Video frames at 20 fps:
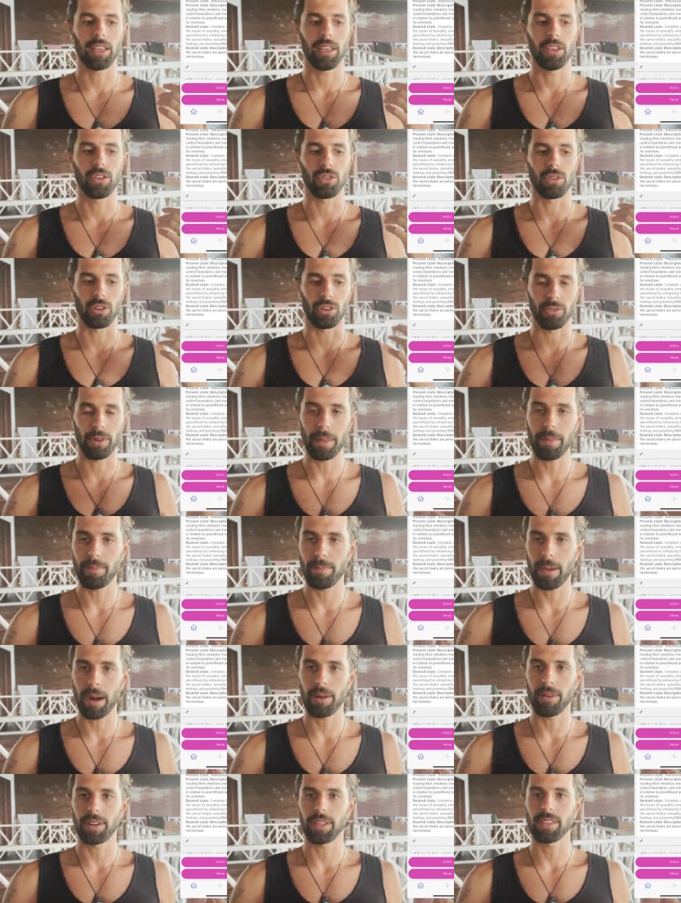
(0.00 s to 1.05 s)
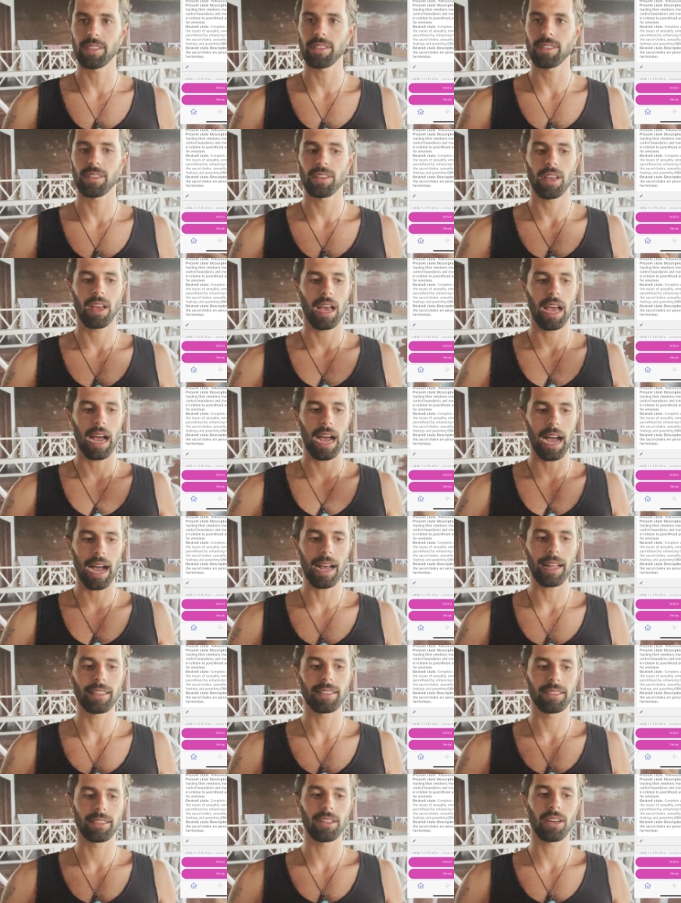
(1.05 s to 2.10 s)
your grandparents
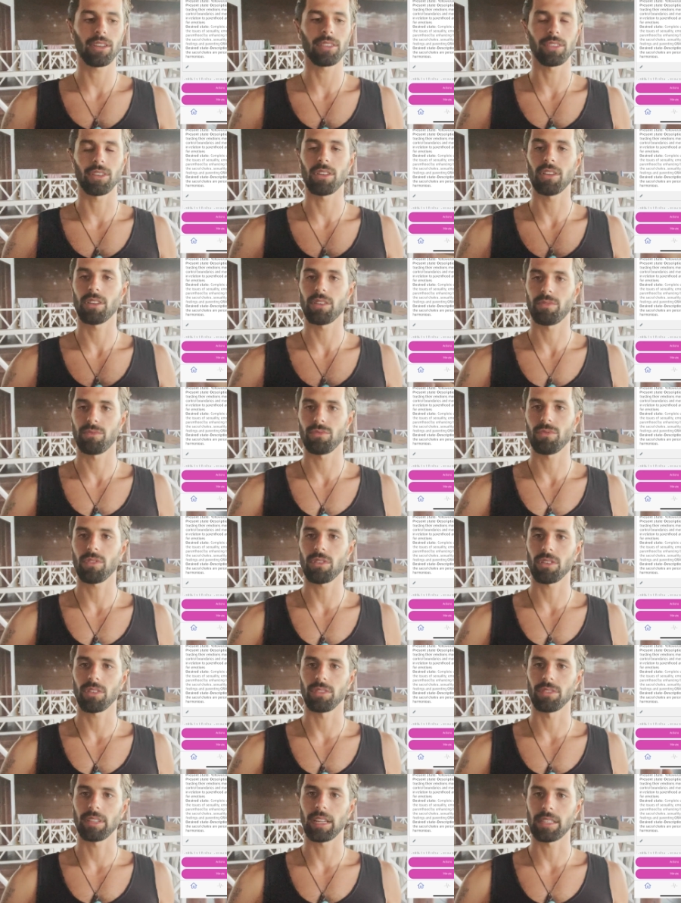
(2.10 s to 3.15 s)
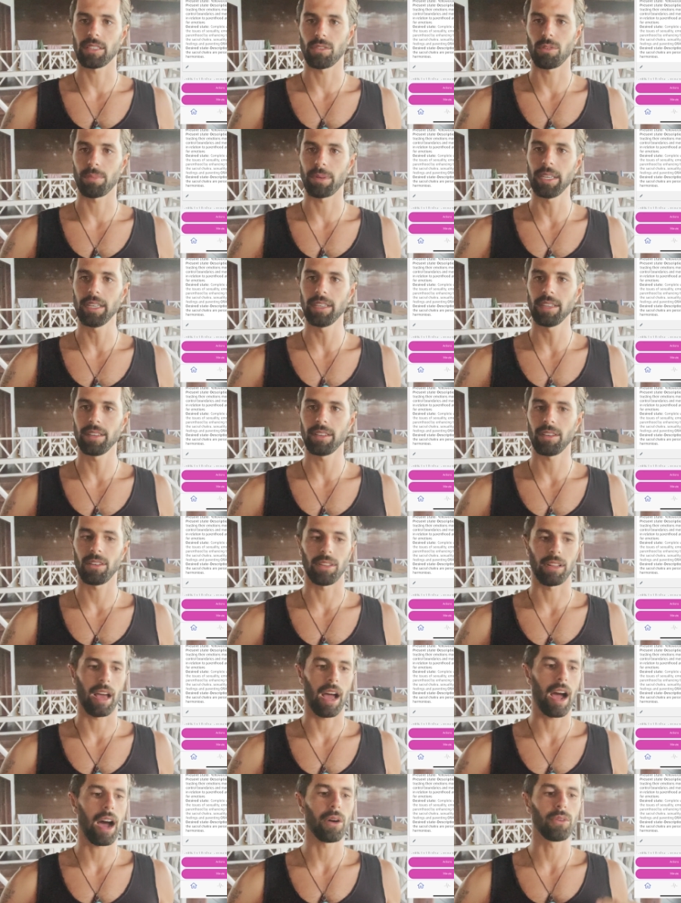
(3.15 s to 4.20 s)
had done a lot of work on that topic, on
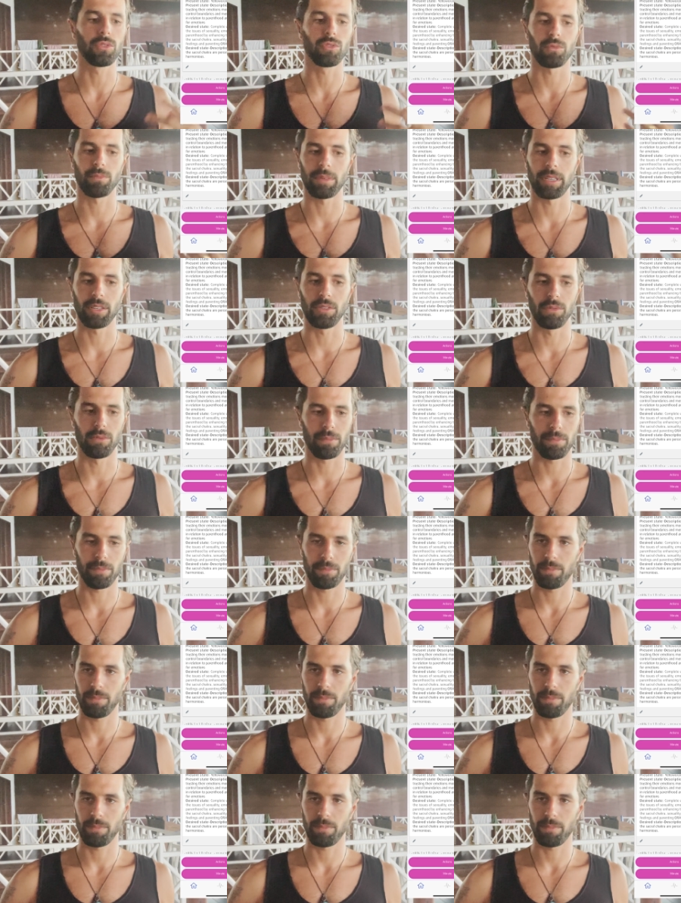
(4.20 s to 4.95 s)
how to be good